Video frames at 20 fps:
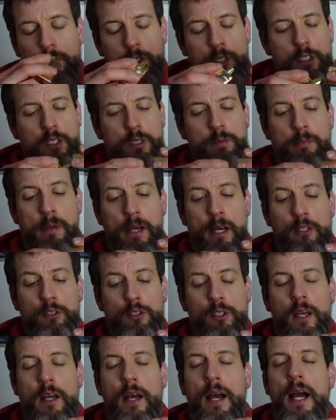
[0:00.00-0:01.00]

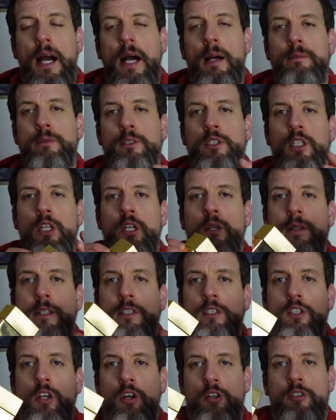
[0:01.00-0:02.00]
smells absolutely
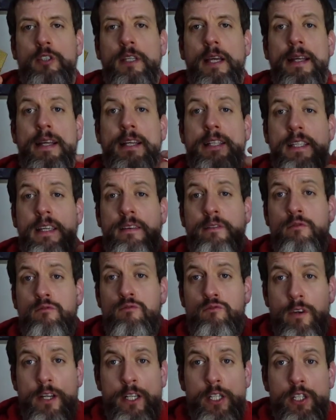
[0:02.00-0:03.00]
intoxicating. It's
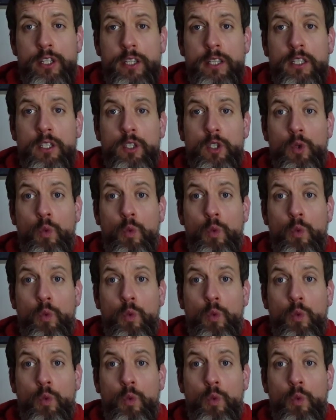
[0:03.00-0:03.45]
even richer than